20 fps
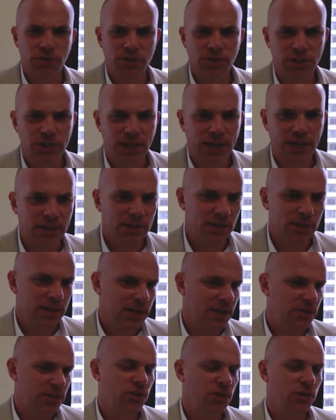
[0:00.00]
or the state's
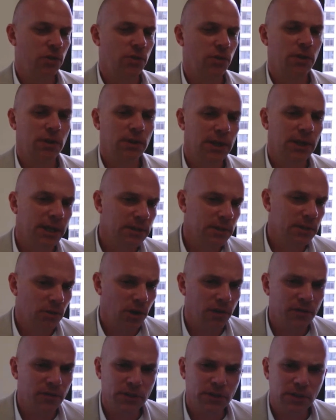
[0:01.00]
attention or an
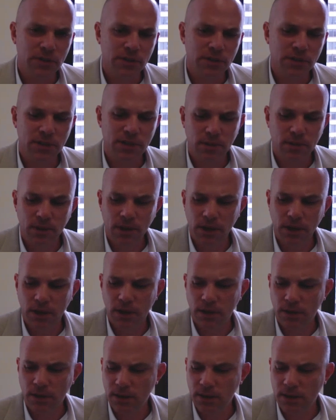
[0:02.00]
elected office's
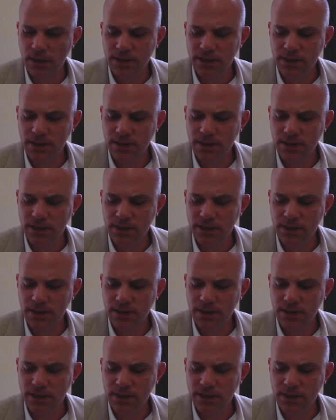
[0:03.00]
uh,